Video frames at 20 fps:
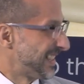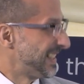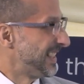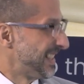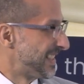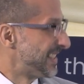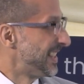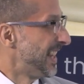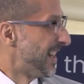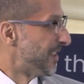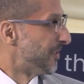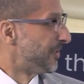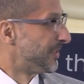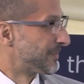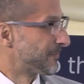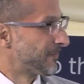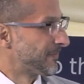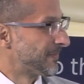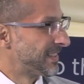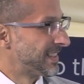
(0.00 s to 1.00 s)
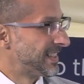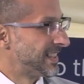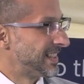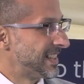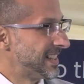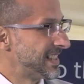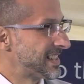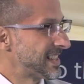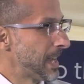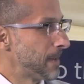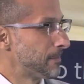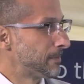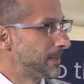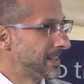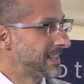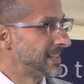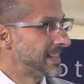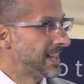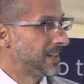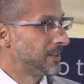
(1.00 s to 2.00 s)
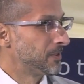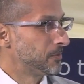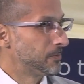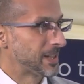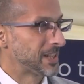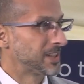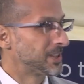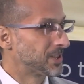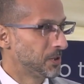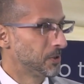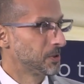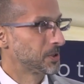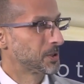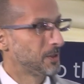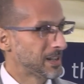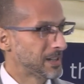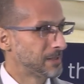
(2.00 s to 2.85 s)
is now. It's happening now. We can talk to our